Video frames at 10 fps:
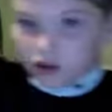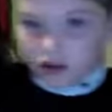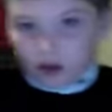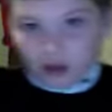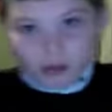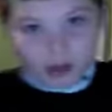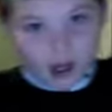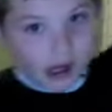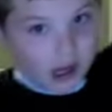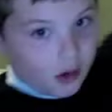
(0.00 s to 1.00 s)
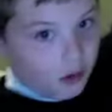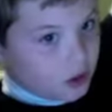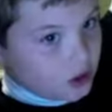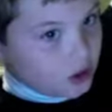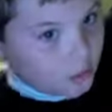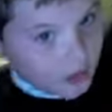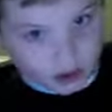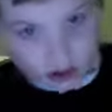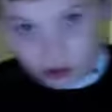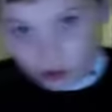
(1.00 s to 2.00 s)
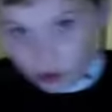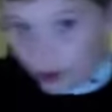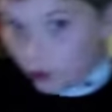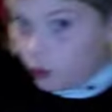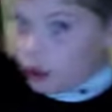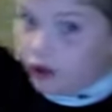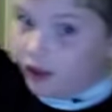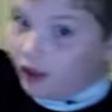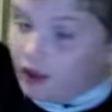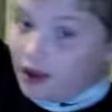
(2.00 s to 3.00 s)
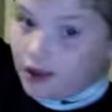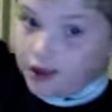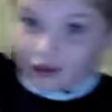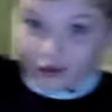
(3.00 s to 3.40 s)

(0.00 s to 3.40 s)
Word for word: didn't spread, which made the earthquake worse. So